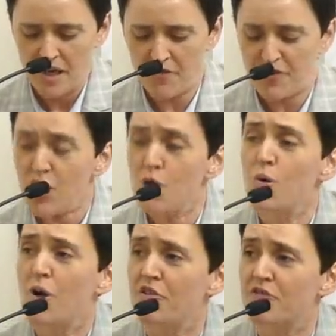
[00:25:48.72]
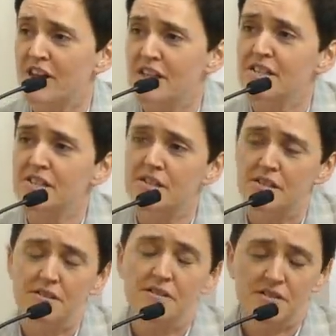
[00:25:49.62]
A few of
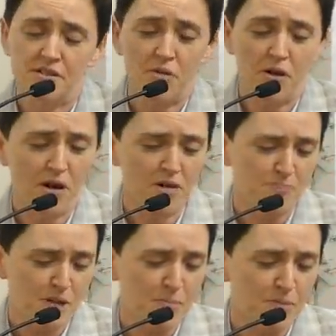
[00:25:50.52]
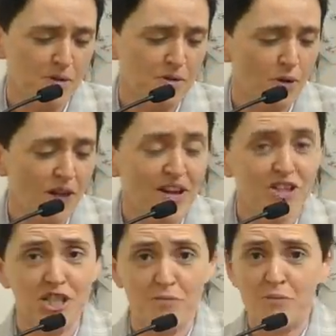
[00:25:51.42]
these so-called people have
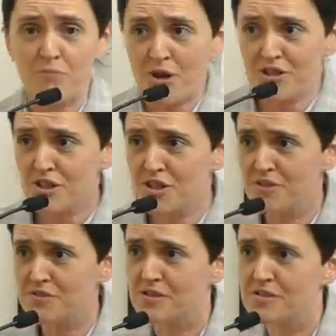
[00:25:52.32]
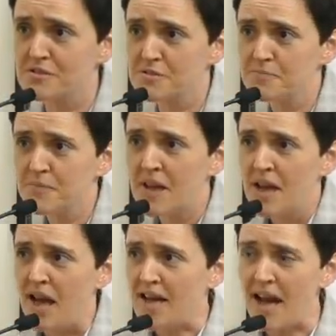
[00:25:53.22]
actually been prosecuted.
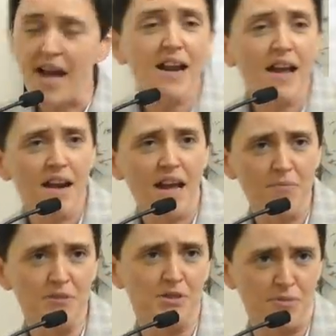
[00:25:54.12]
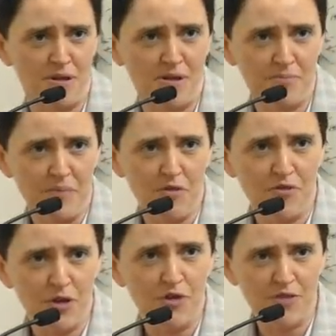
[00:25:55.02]
At a Halal abattoir, a
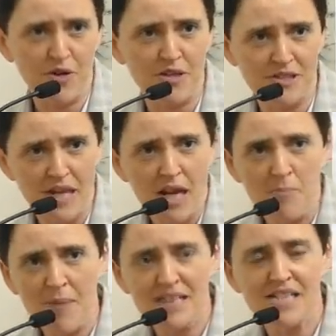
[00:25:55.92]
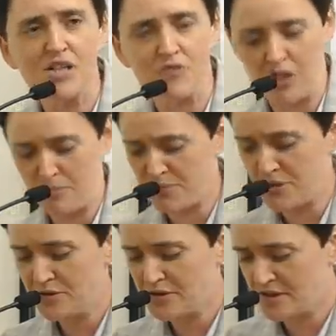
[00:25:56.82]
few of those medieval
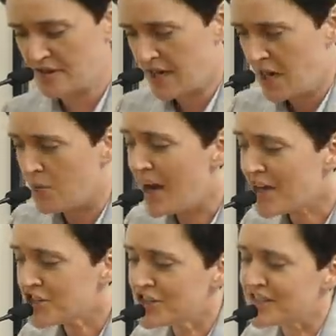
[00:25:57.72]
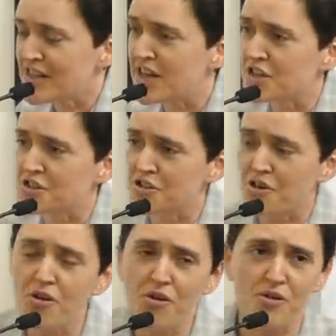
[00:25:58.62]
brutes were actually taken to
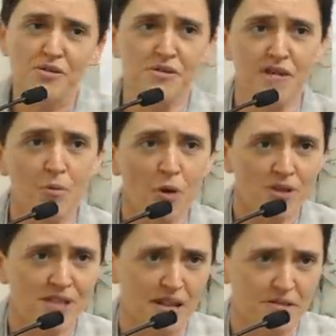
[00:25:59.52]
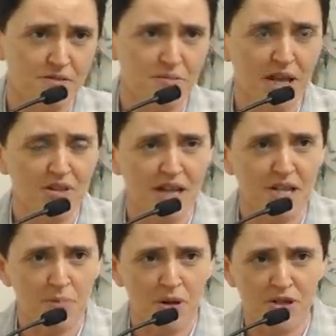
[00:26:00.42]
court. They walked out without
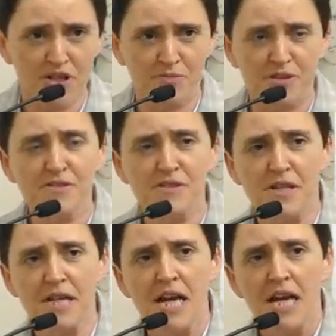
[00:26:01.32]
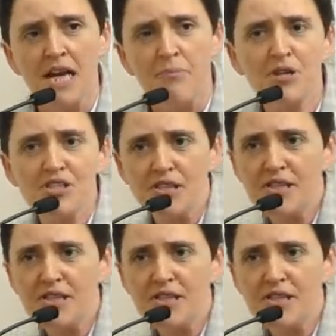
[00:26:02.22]
any punishment. But